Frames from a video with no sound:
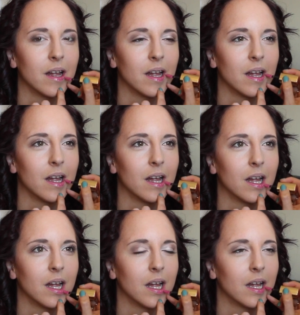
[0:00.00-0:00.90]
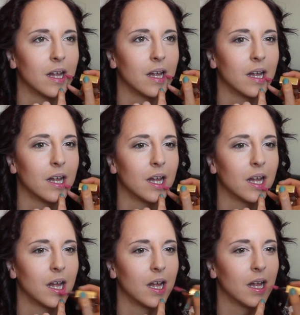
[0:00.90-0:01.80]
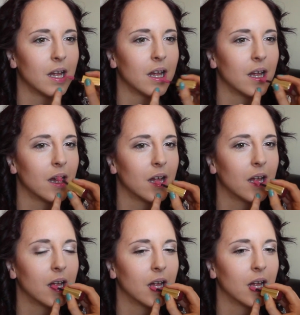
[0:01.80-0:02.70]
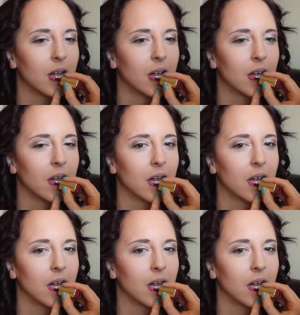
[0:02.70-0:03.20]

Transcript: Nobody speaks.